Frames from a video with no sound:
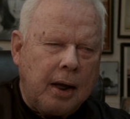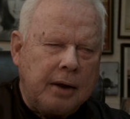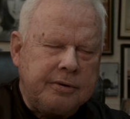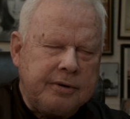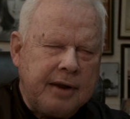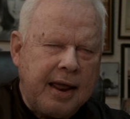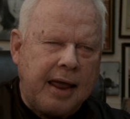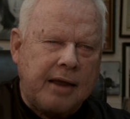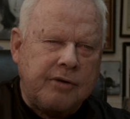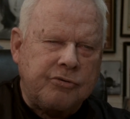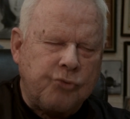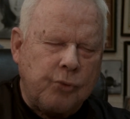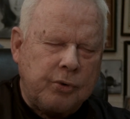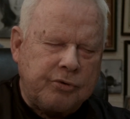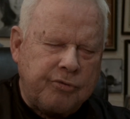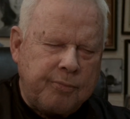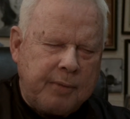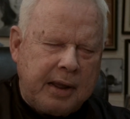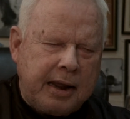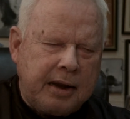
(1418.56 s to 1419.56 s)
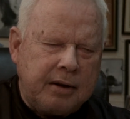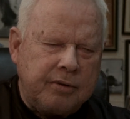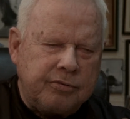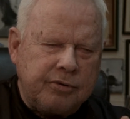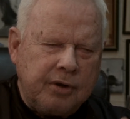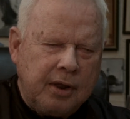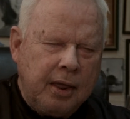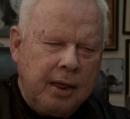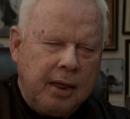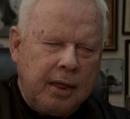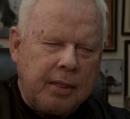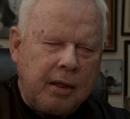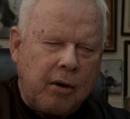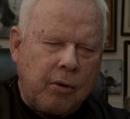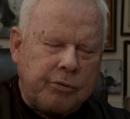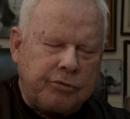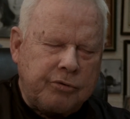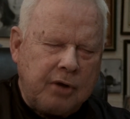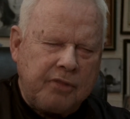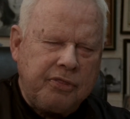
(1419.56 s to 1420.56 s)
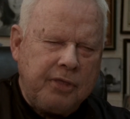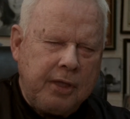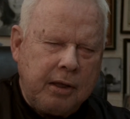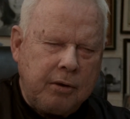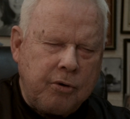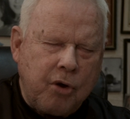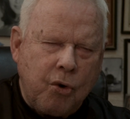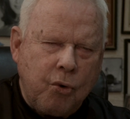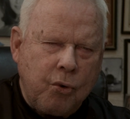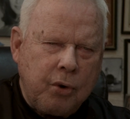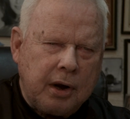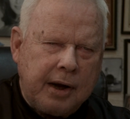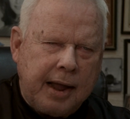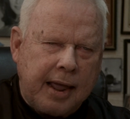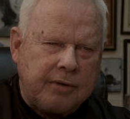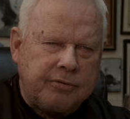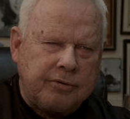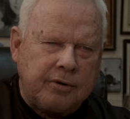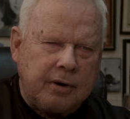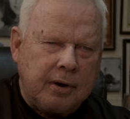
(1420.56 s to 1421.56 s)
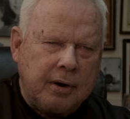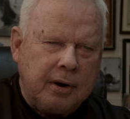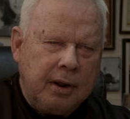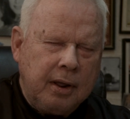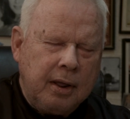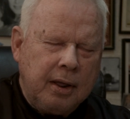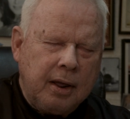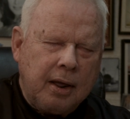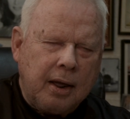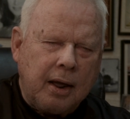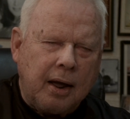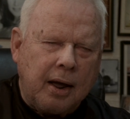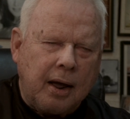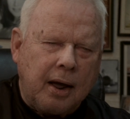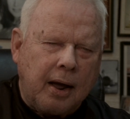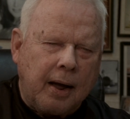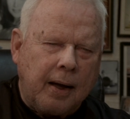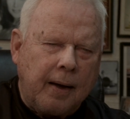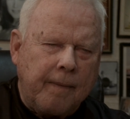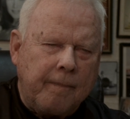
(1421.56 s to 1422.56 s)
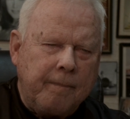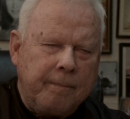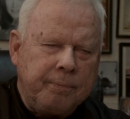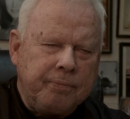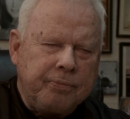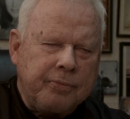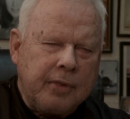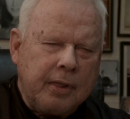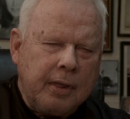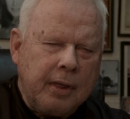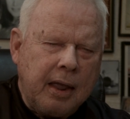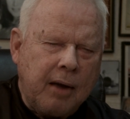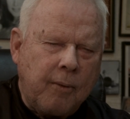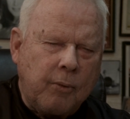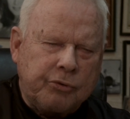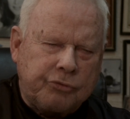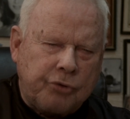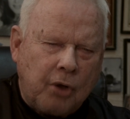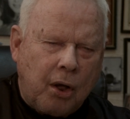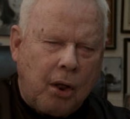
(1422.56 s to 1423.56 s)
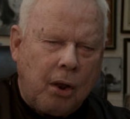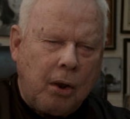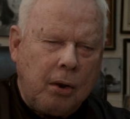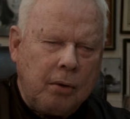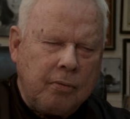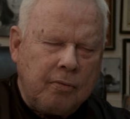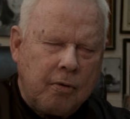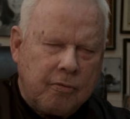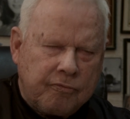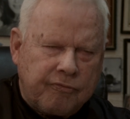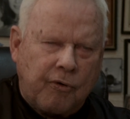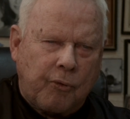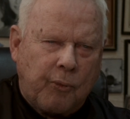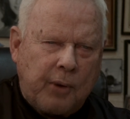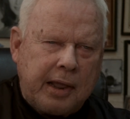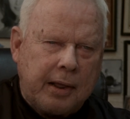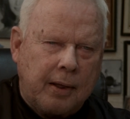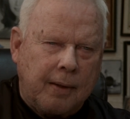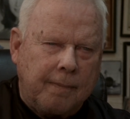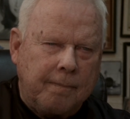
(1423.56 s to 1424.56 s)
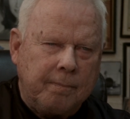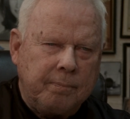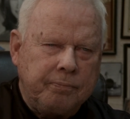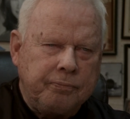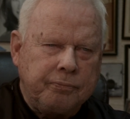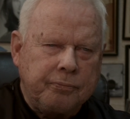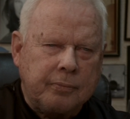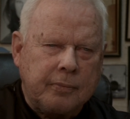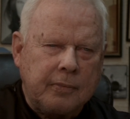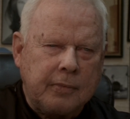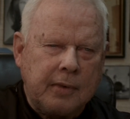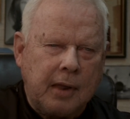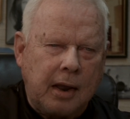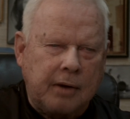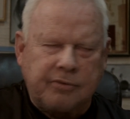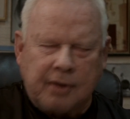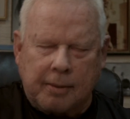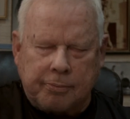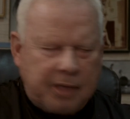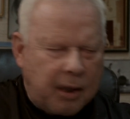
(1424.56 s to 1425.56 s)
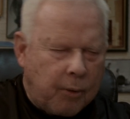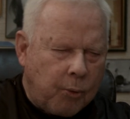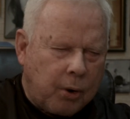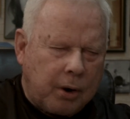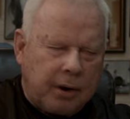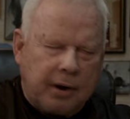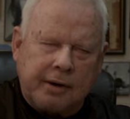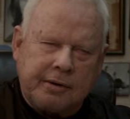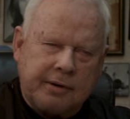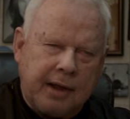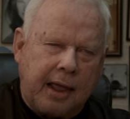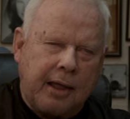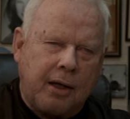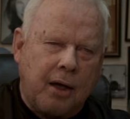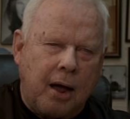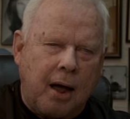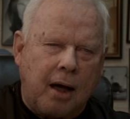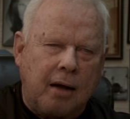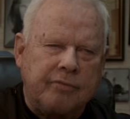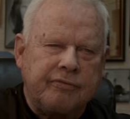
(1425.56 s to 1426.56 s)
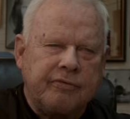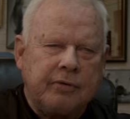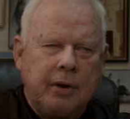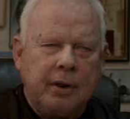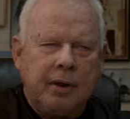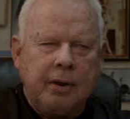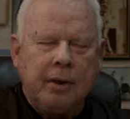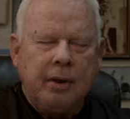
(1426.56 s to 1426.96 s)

test, which means there was no connection. It was all for real, except they weren't going to take off.